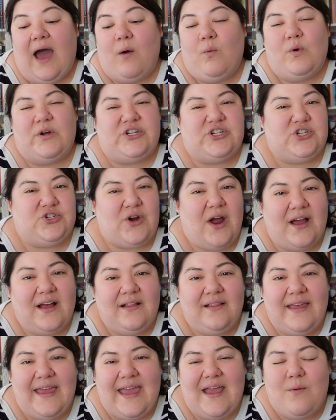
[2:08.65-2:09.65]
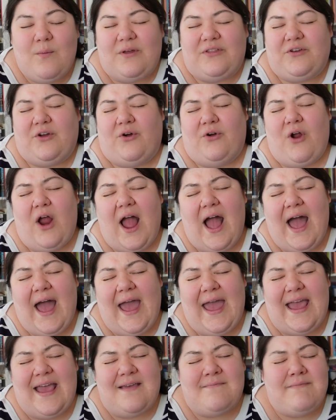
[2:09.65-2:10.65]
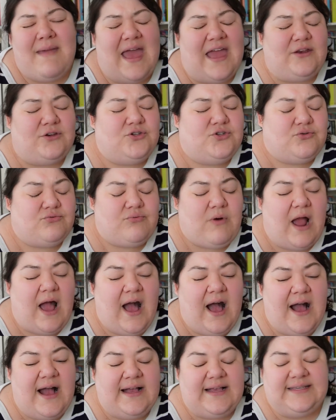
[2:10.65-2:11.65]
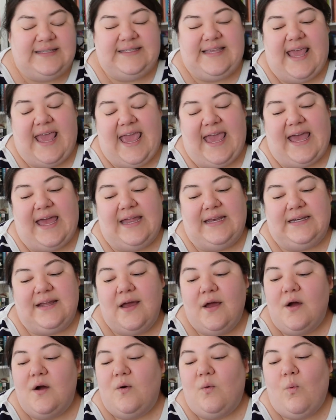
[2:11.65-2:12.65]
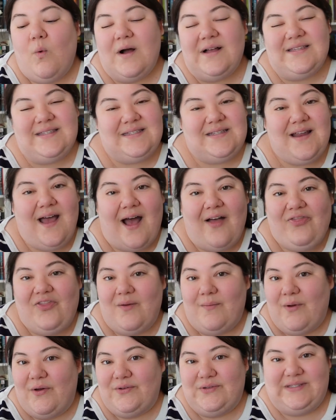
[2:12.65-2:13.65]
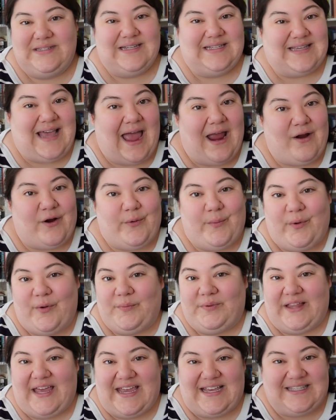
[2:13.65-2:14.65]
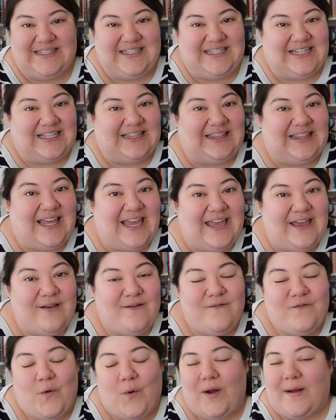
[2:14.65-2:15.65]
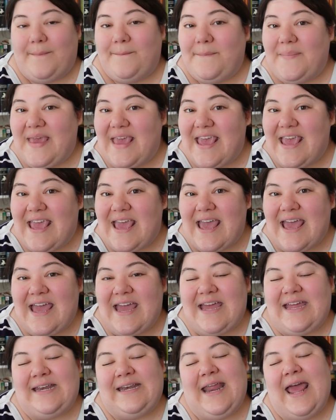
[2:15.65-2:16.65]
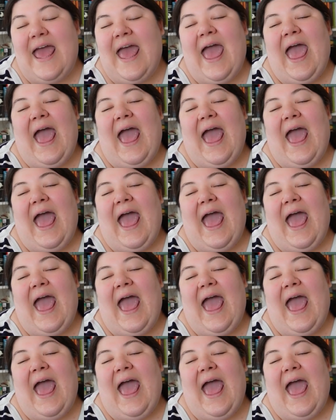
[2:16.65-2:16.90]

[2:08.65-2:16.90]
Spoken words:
was struggling with crime and drugs and was not the most desirable place to live or be in.